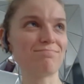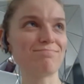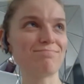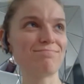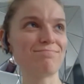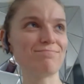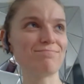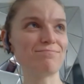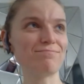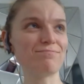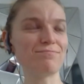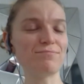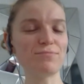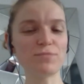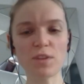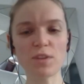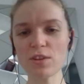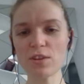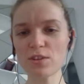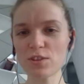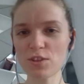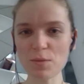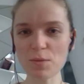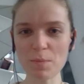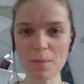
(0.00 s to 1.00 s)

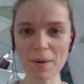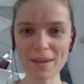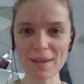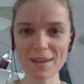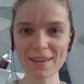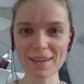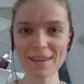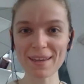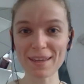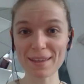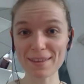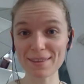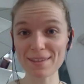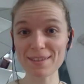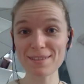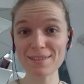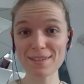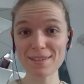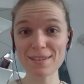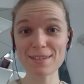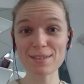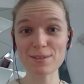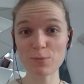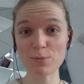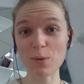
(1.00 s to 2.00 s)
not so many, and
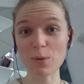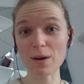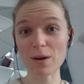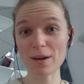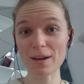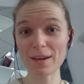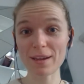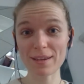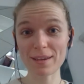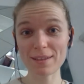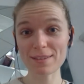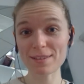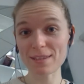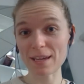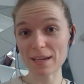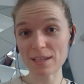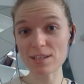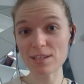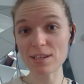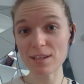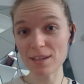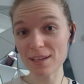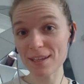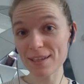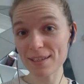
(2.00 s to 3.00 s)
this is why it's
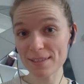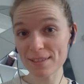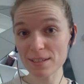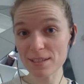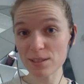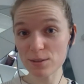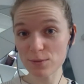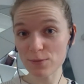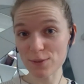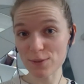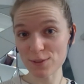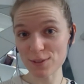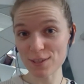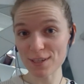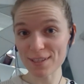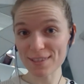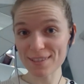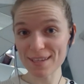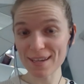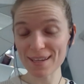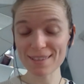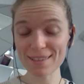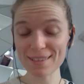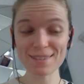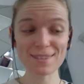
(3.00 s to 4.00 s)
actually easy to
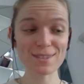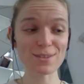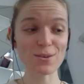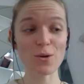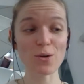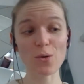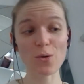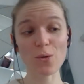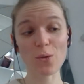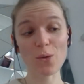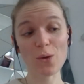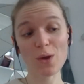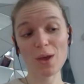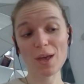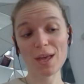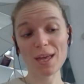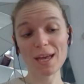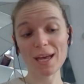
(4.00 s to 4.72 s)
facilitate. So